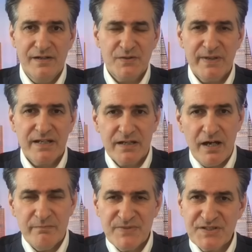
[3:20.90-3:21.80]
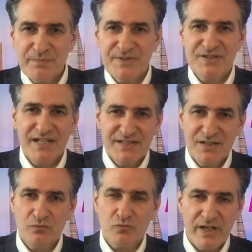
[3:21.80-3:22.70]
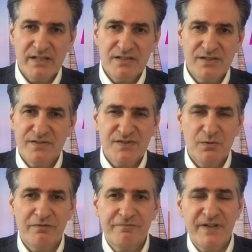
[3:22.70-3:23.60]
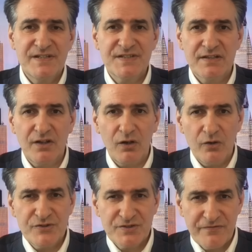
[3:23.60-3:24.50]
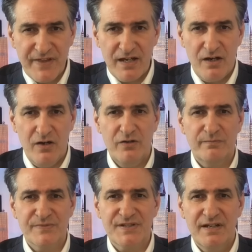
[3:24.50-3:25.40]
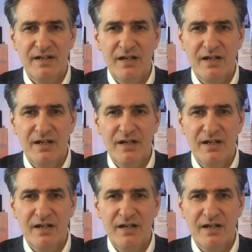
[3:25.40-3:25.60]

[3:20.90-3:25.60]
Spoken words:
So when it comes to protecting renters who are facing the loss of their homes,